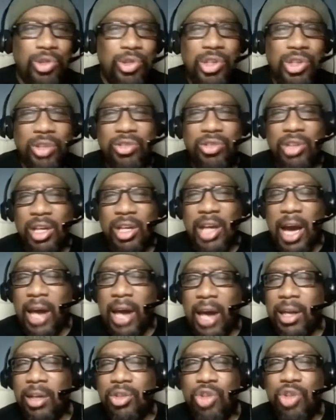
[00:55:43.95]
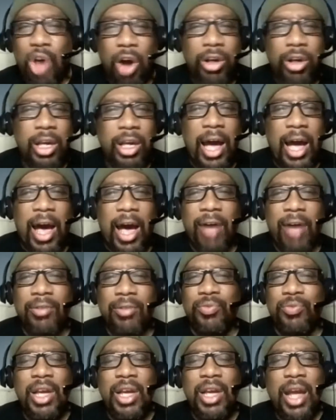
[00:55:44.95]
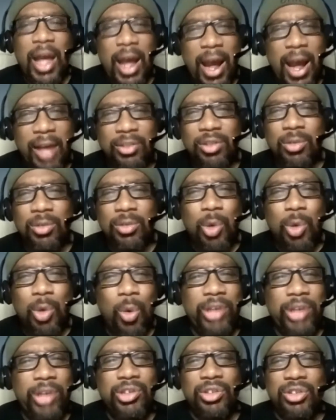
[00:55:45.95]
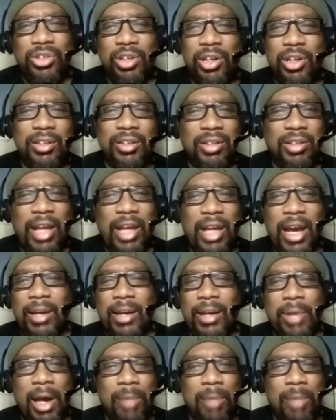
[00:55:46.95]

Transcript: just to kind of talk it out and answer some questions and understand.